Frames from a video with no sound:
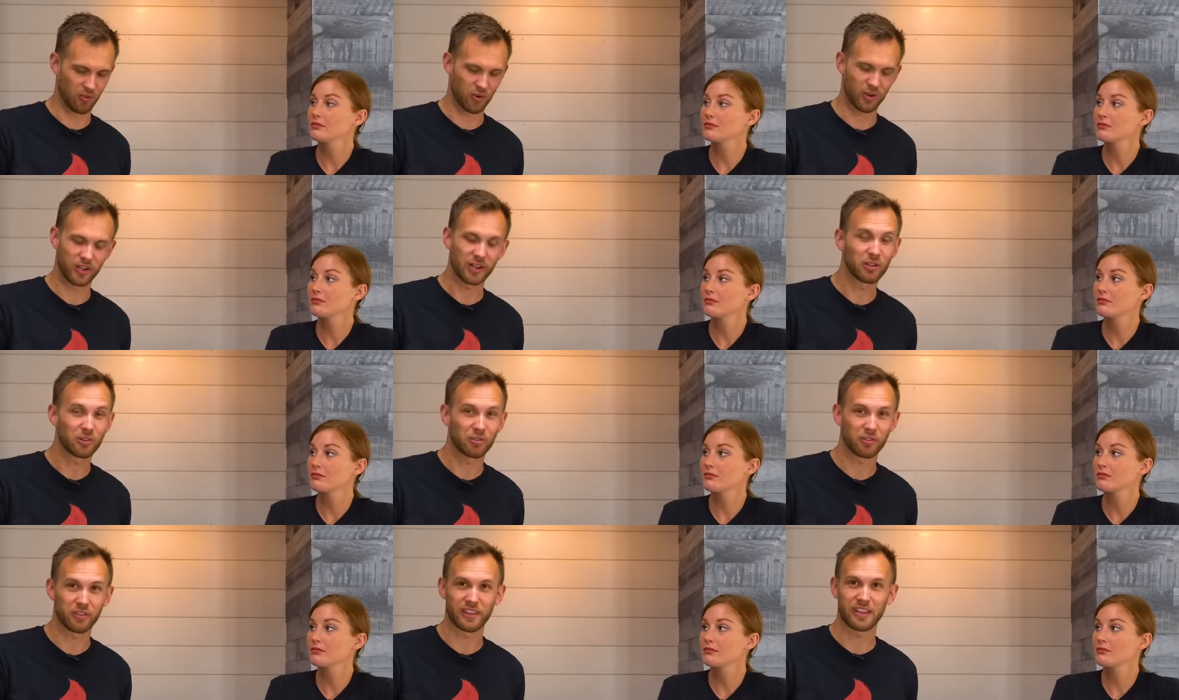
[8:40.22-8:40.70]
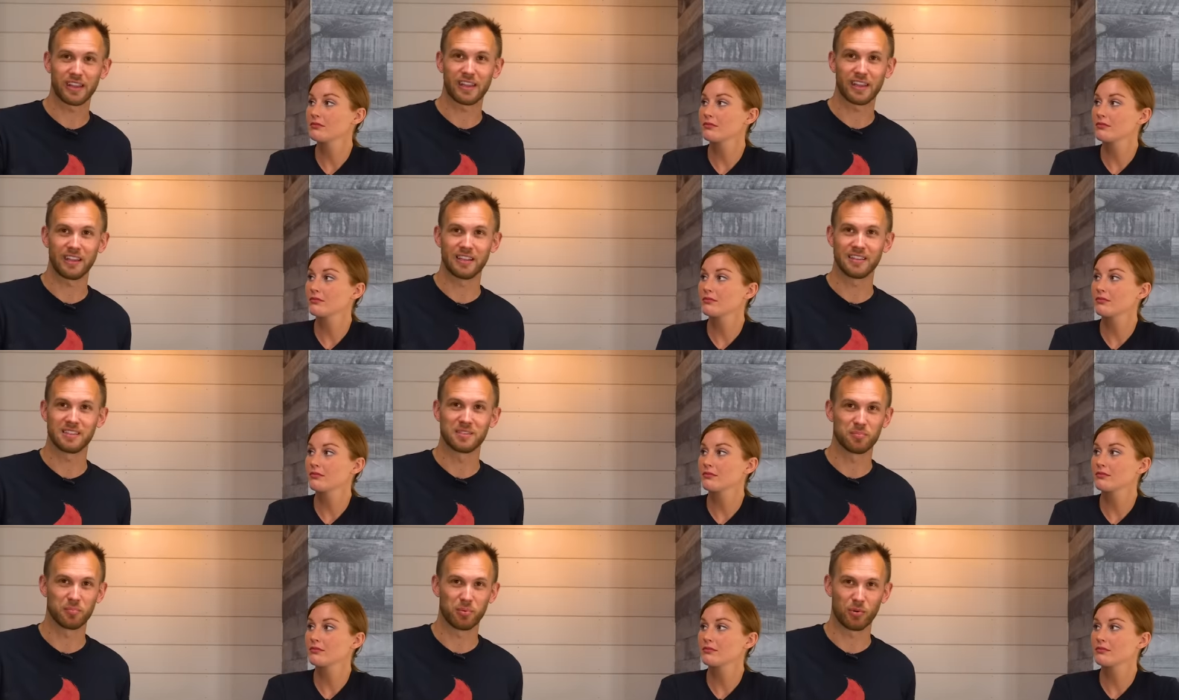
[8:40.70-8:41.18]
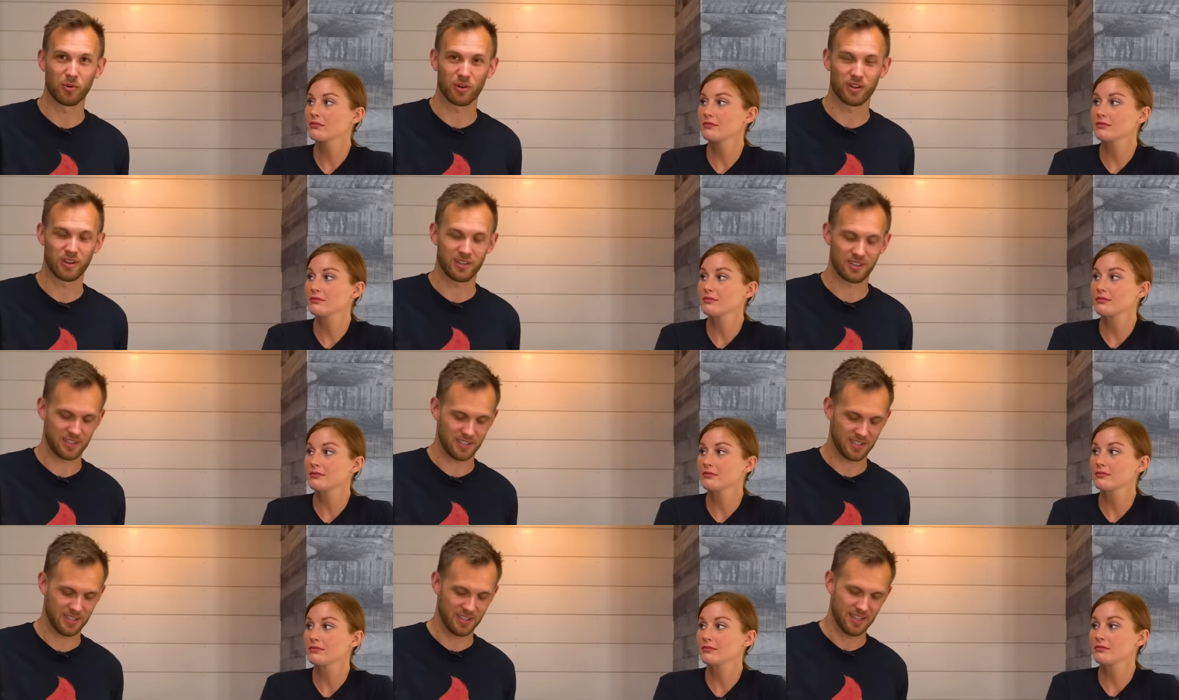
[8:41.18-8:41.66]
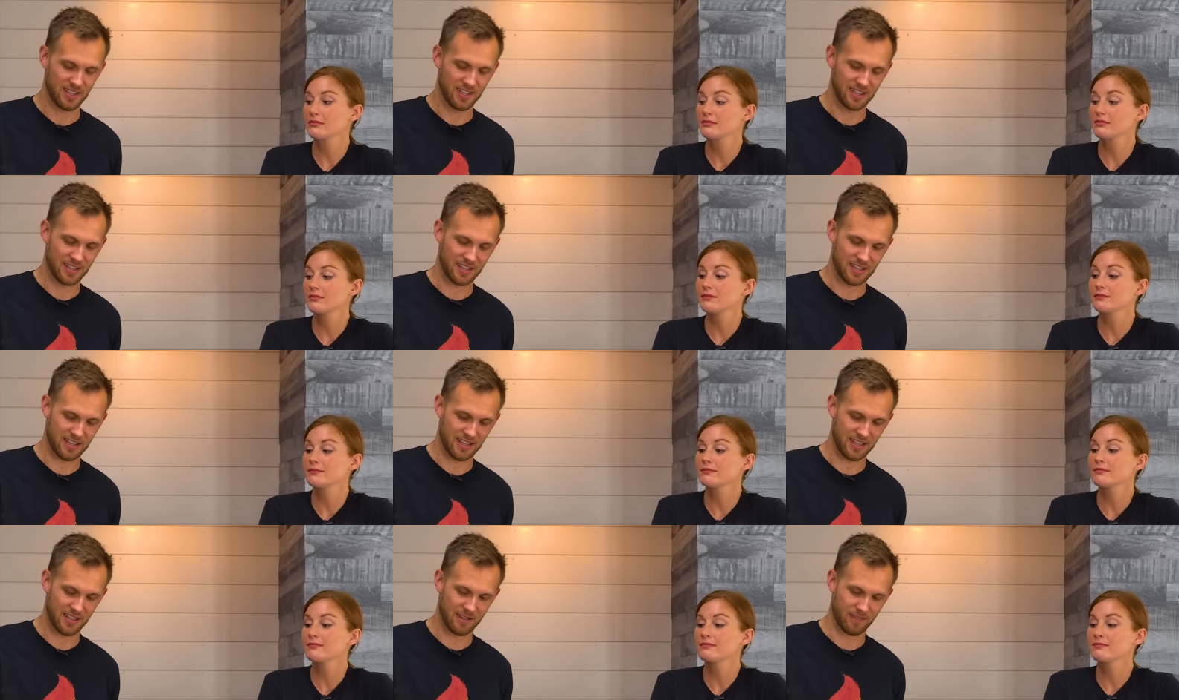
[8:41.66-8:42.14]
Speaker 1: critical thinking is important,
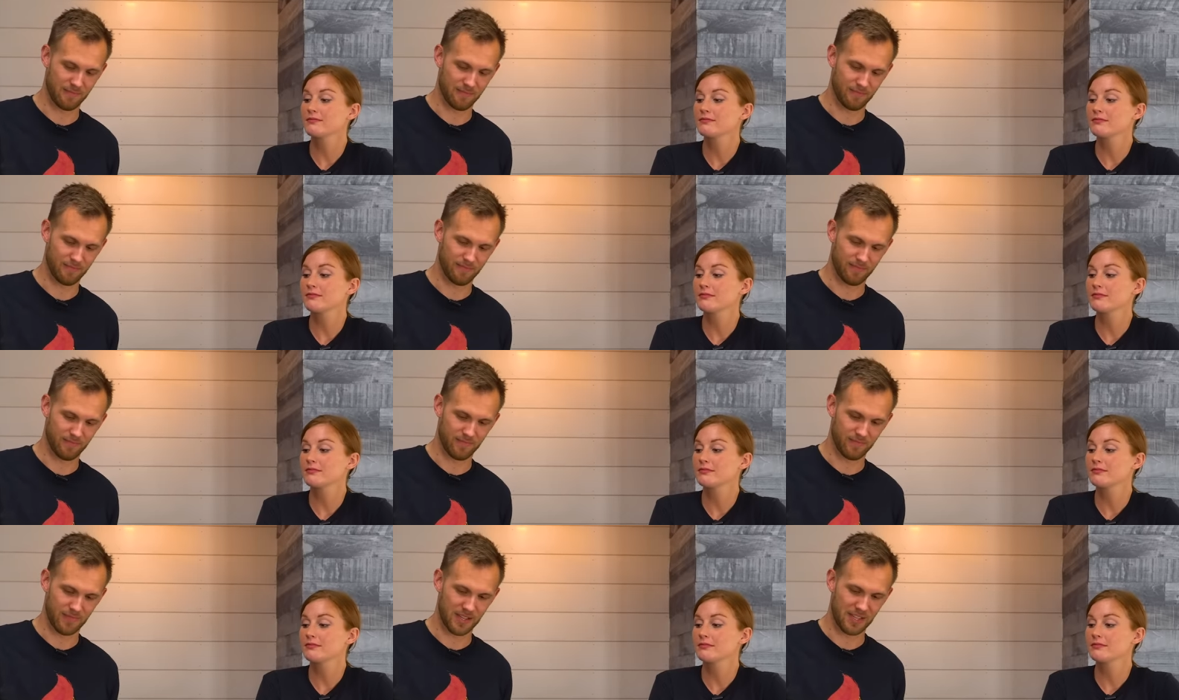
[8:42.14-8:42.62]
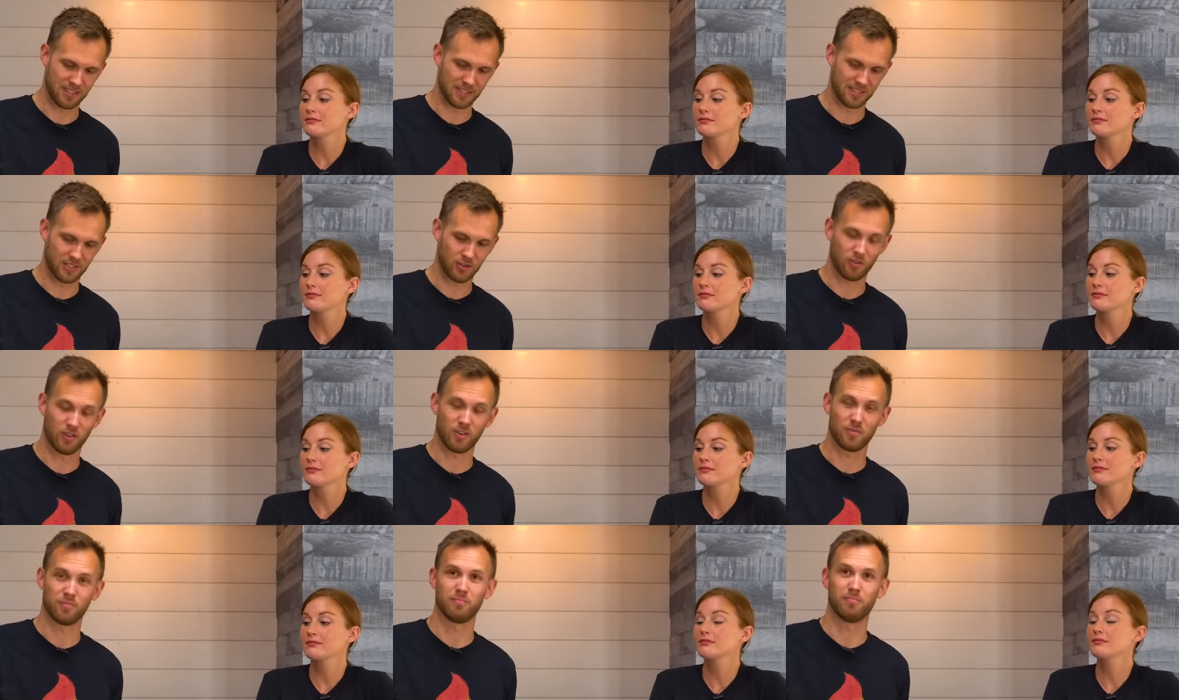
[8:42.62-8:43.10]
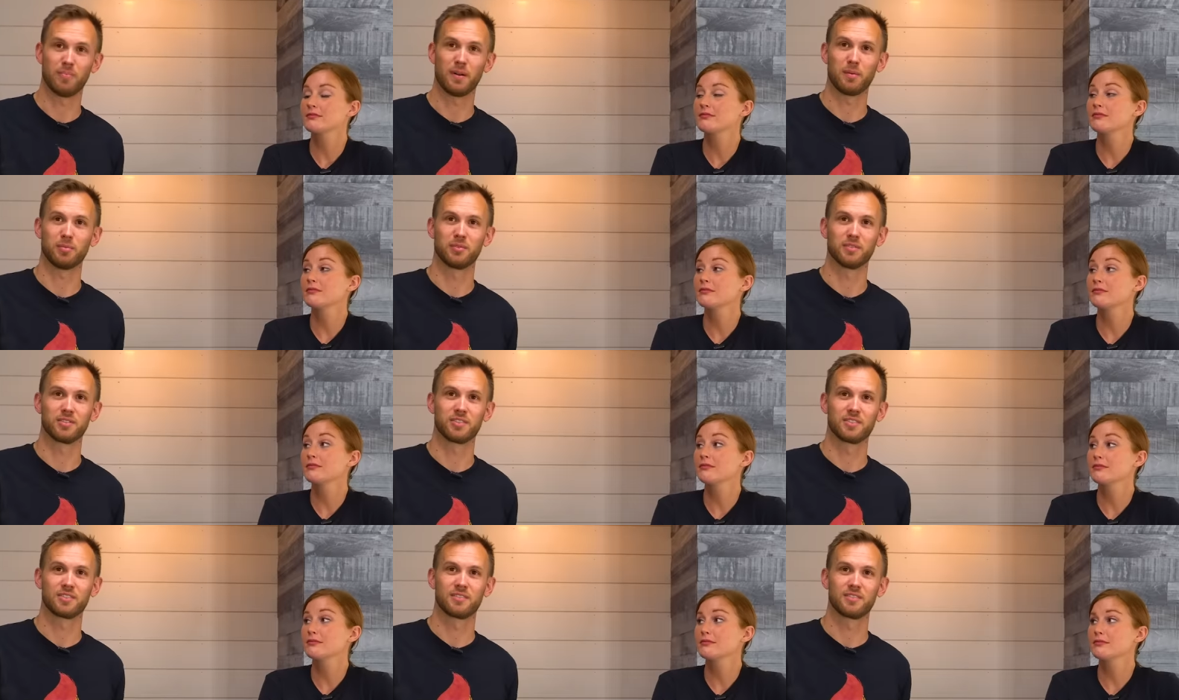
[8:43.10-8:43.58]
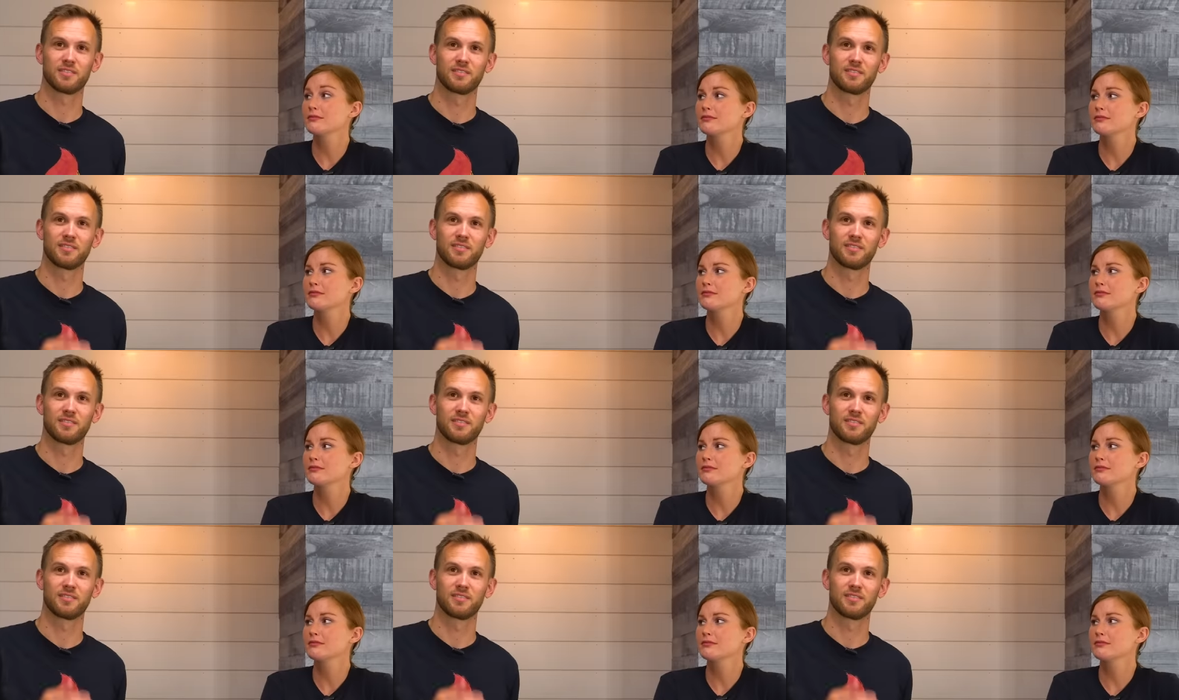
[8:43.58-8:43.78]
um, and so are bubbles.